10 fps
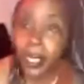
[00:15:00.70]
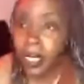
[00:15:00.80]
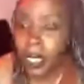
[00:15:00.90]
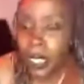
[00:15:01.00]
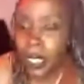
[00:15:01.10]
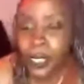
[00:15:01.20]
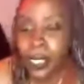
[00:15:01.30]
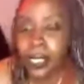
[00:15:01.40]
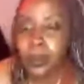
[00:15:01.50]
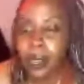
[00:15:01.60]
she talked
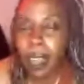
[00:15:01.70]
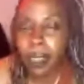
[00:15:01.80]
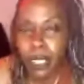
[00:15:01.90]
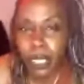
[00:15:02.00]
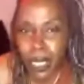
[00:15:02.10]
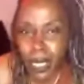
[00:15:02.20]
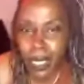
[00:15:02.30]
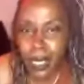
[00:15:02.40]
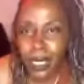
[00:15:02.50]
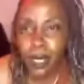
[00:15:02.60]
about how she
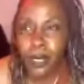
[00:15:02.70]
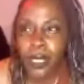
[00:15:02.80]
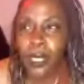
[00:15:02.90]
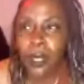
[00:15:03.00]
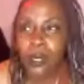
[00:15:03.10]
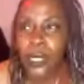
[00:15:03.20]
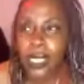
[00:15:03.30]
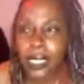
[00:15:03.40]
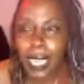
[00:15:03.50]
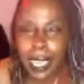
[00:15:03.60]
used to go to these
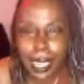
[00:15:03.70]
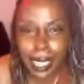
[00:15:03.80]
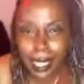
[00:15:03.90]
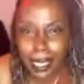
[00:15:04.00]
hidden